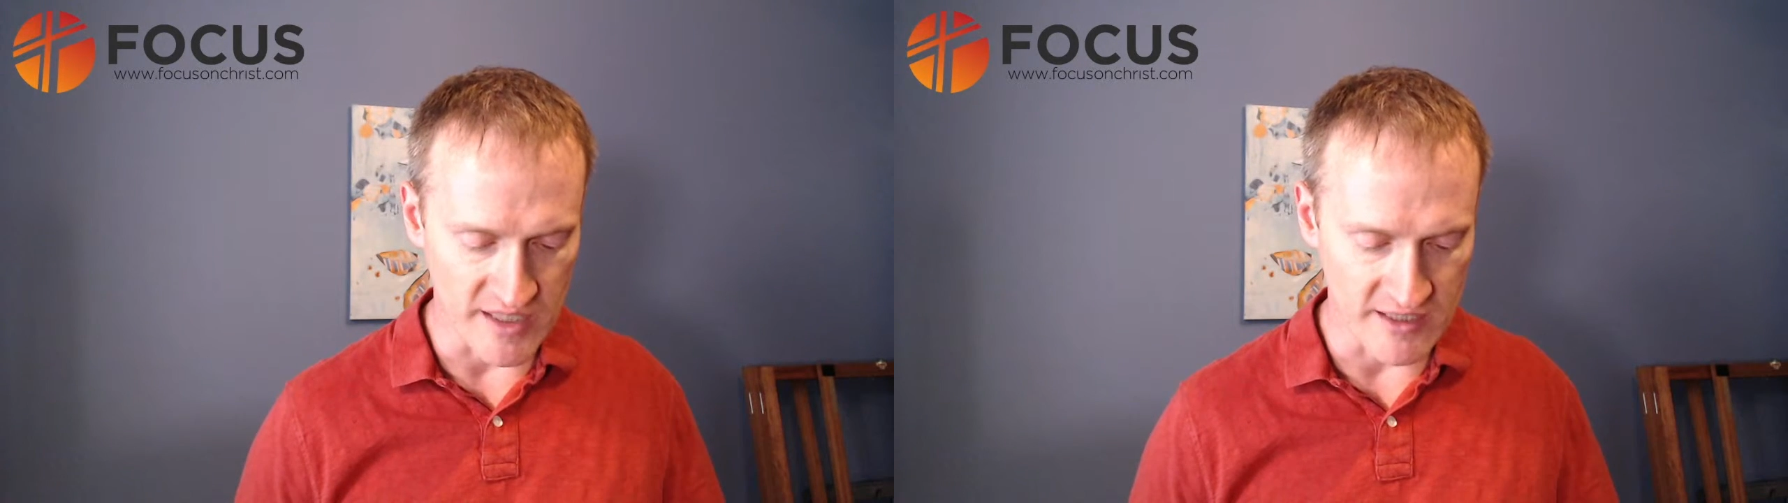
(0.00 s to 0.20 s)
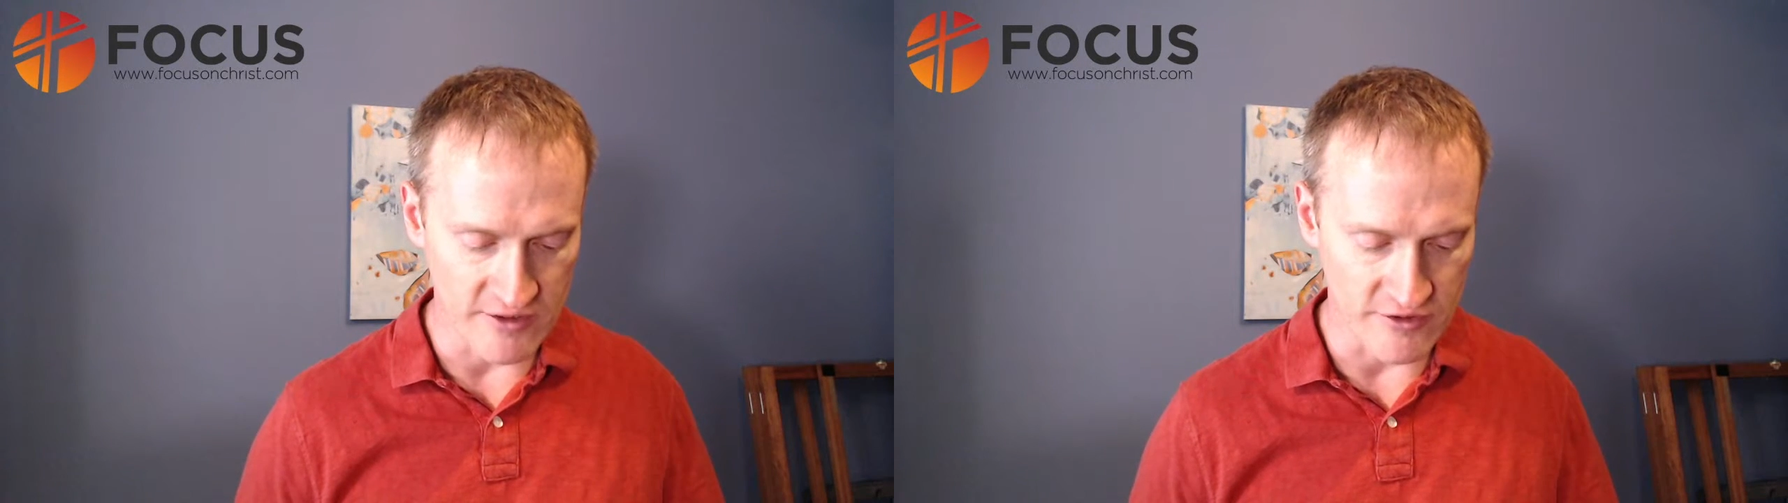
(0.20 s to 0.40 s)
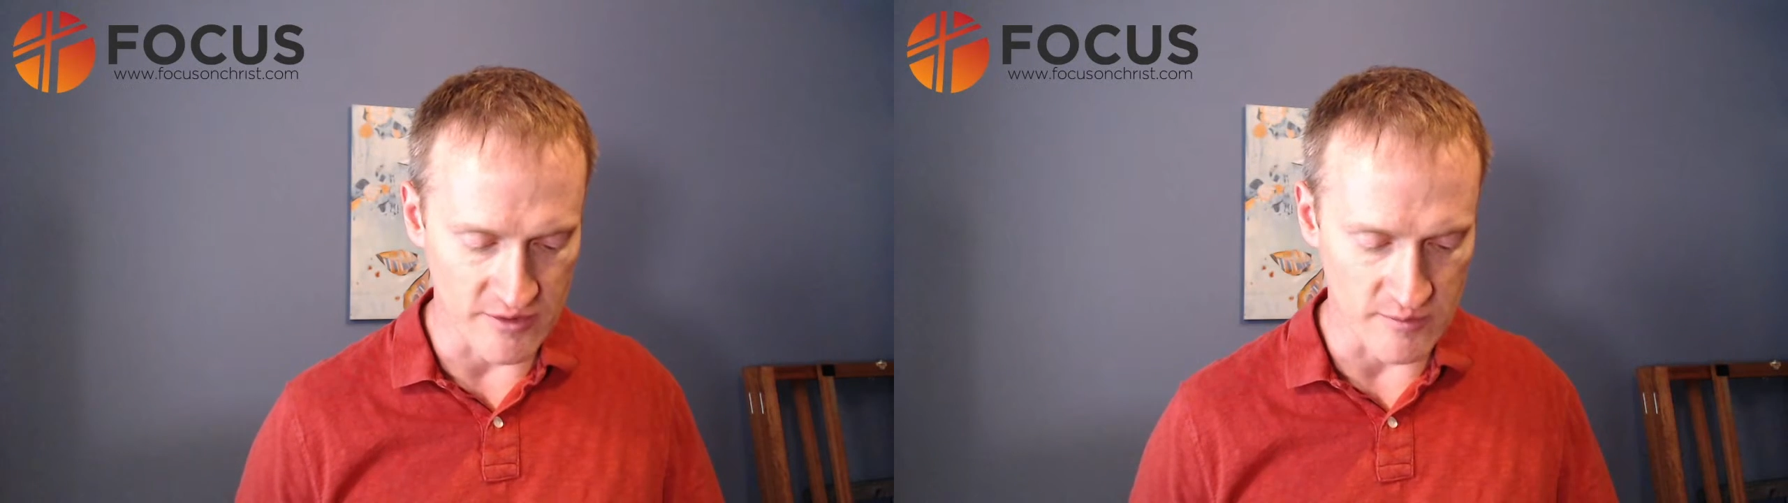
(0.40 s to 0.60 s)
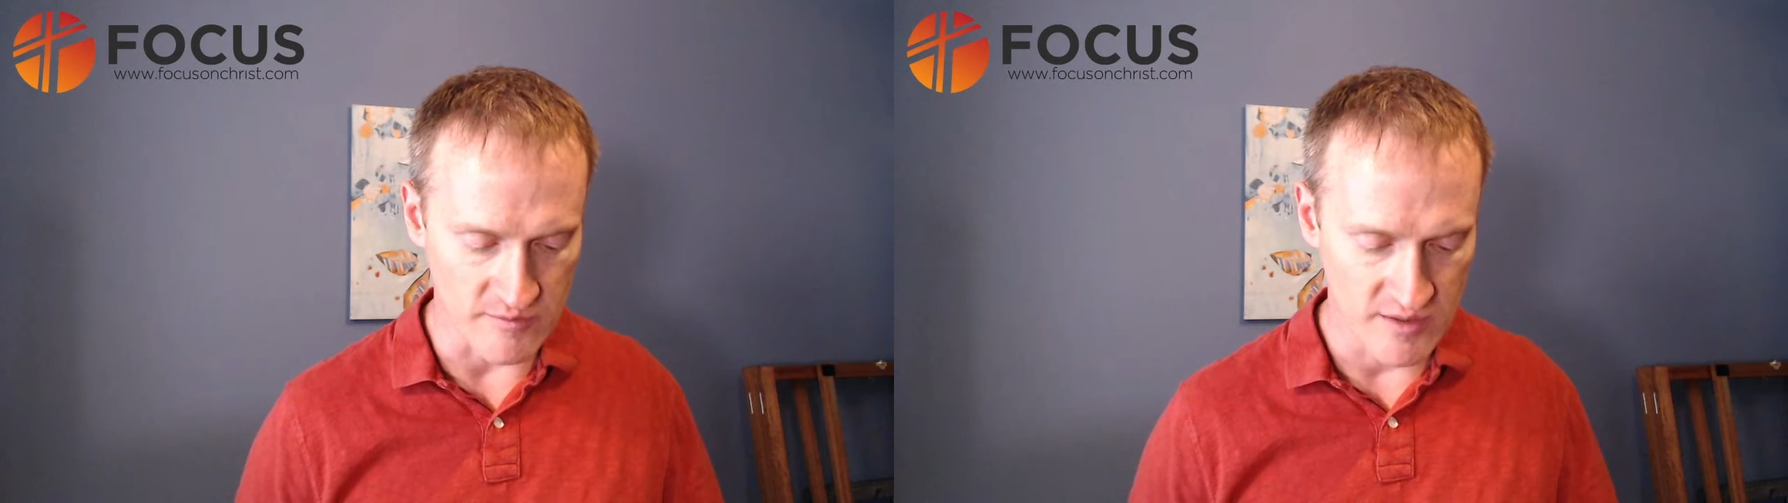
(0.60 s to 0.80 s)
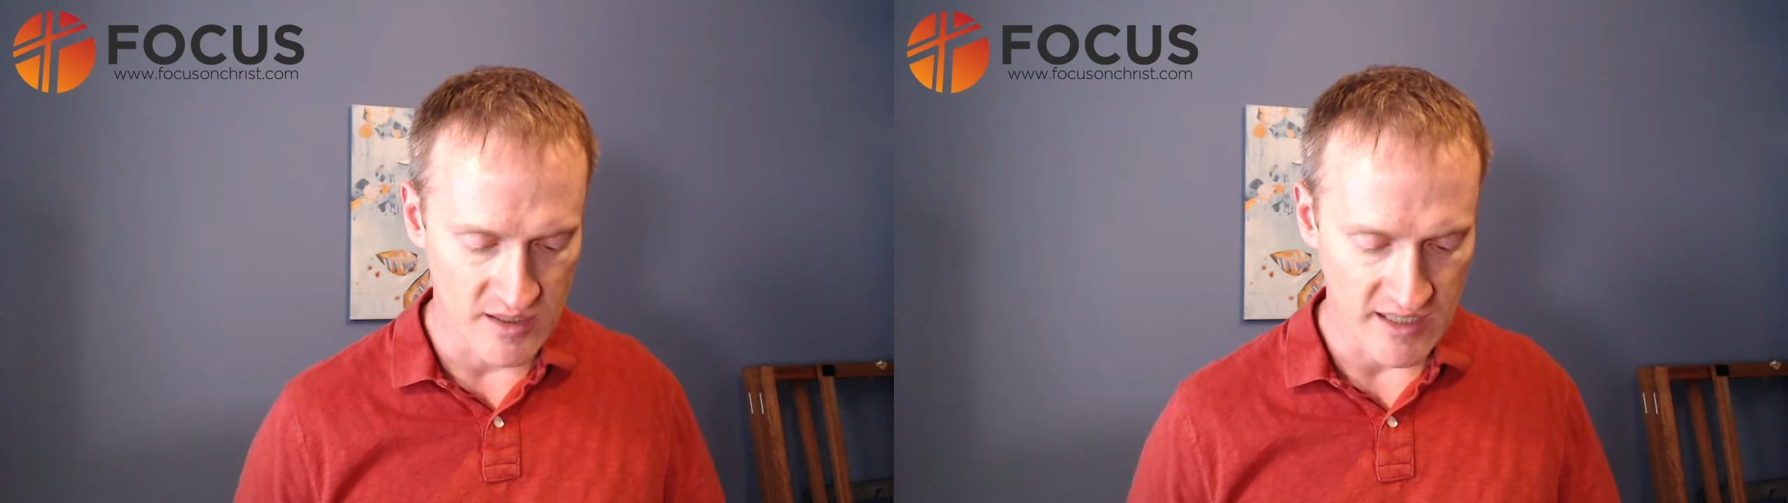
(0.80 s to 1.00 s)
and kill
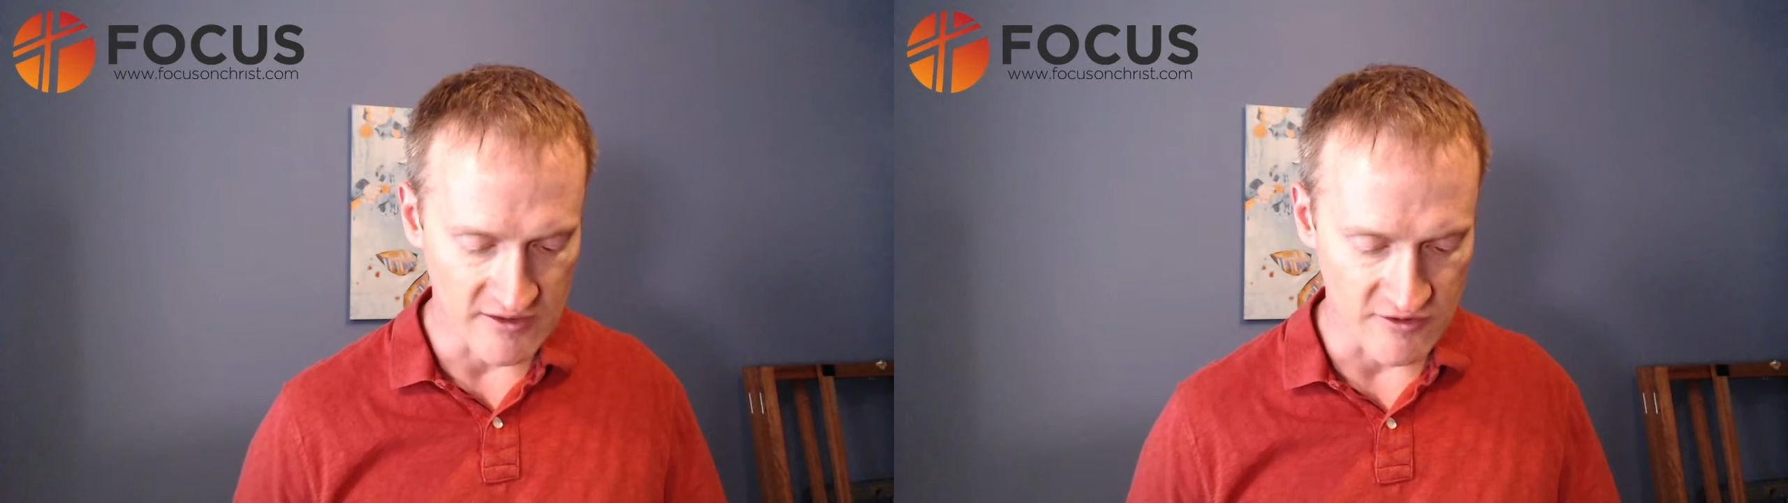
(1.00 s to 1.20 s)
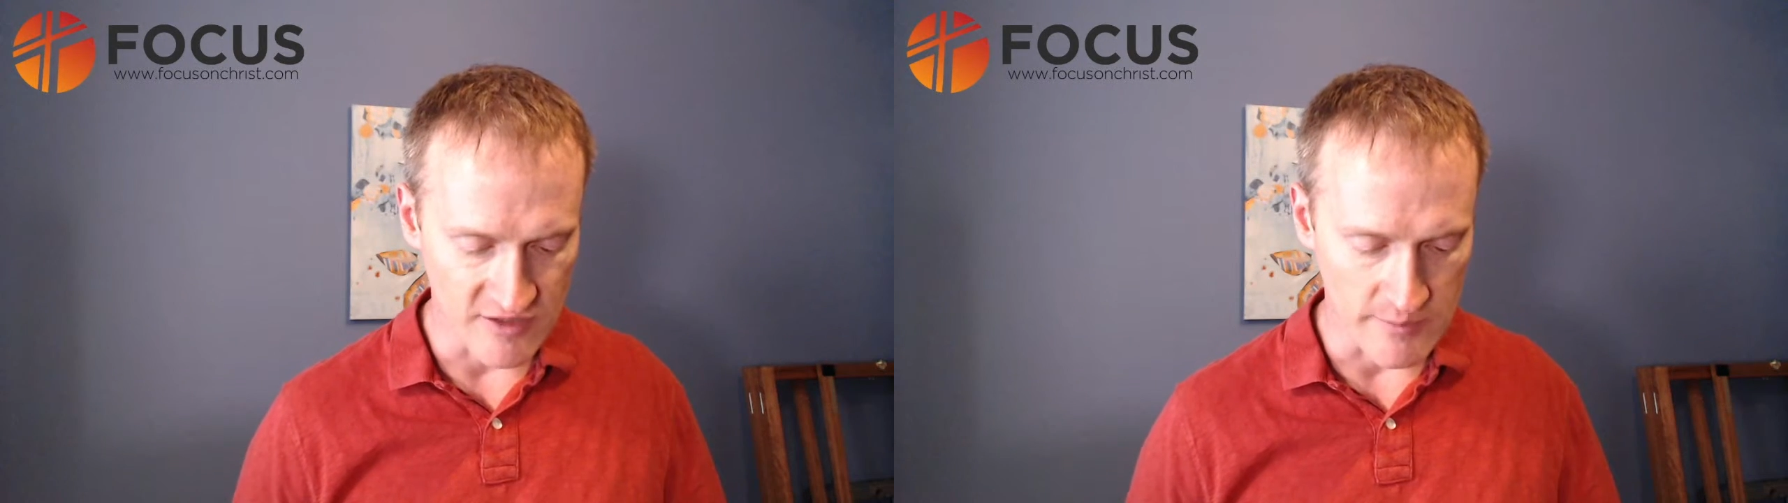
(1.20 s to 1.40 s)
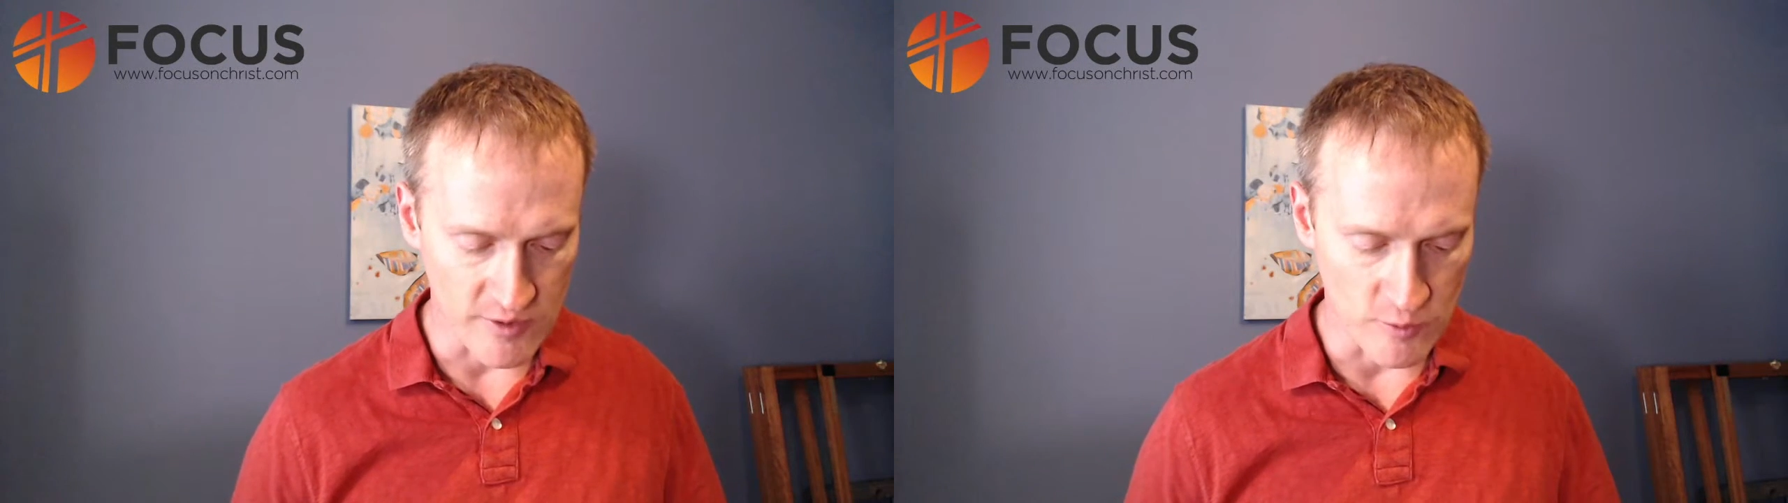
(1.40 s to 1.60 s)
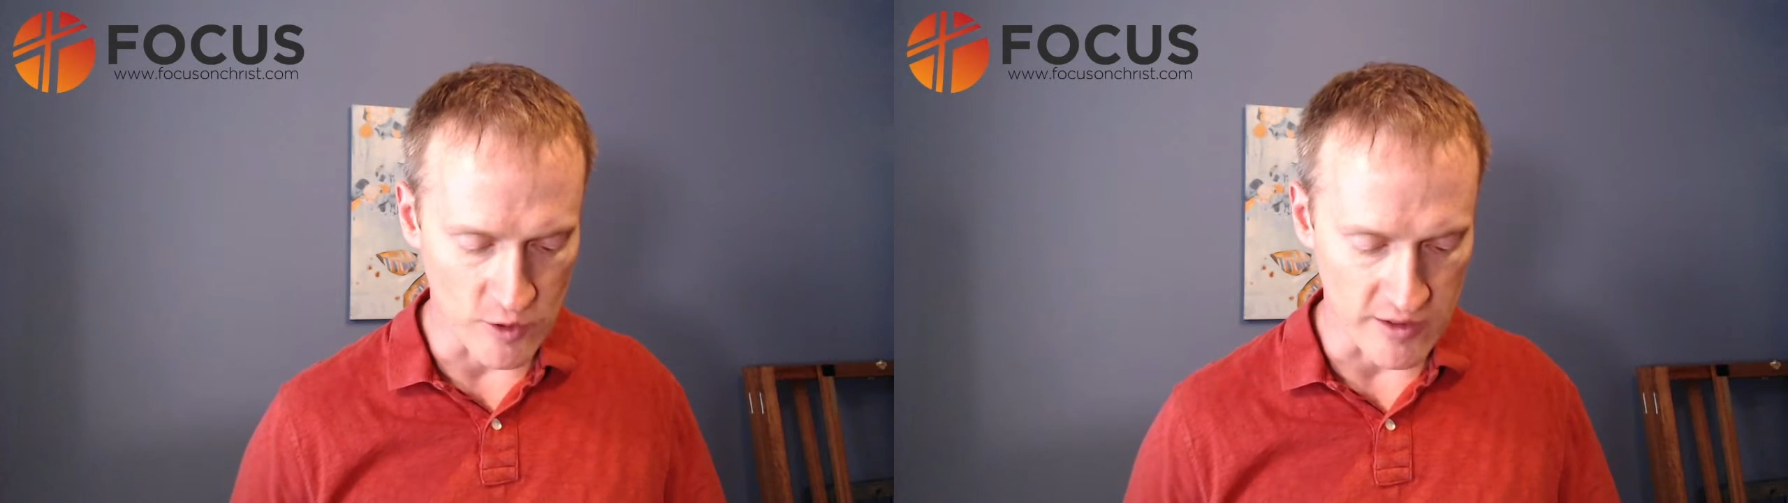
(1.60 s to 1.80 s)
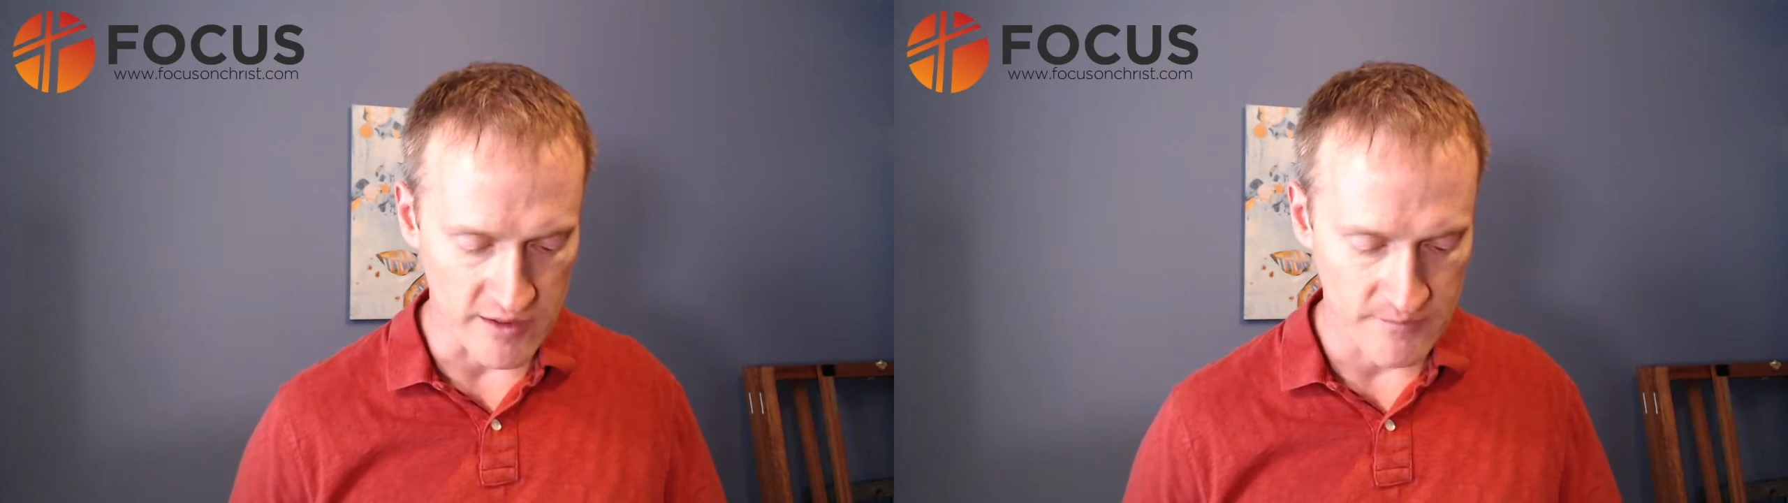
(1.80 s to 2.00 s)
them and stop the
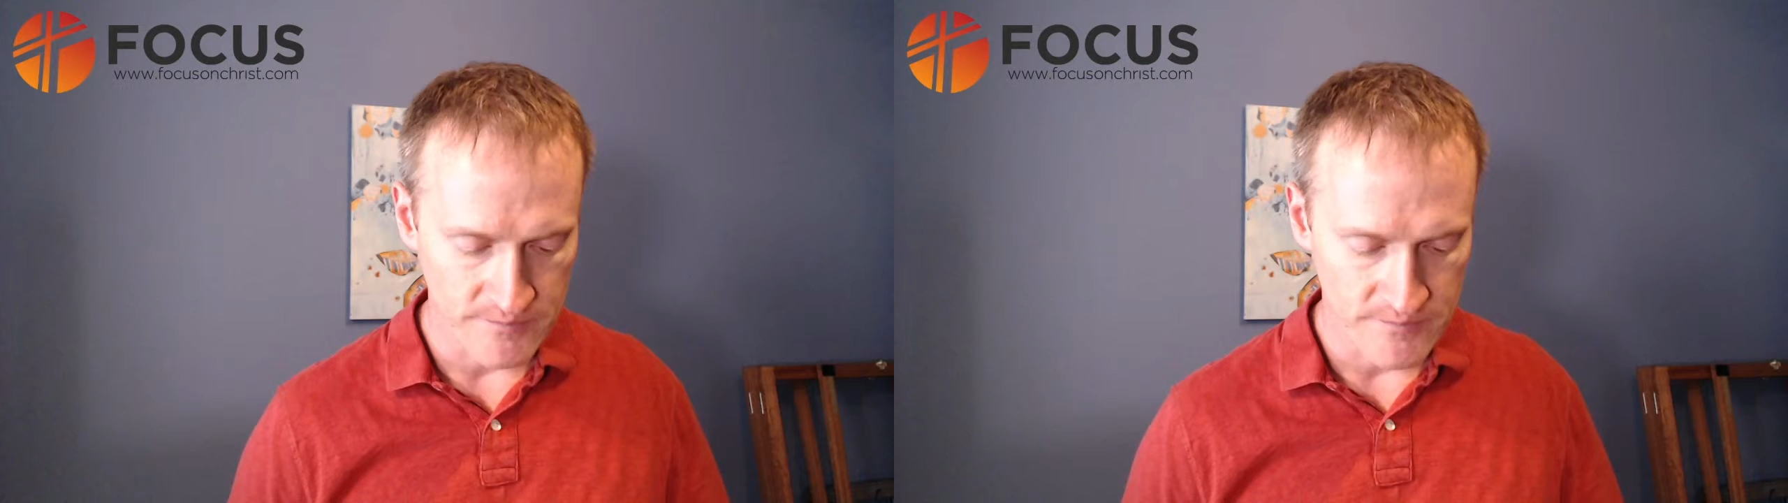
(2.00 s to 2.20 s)
work.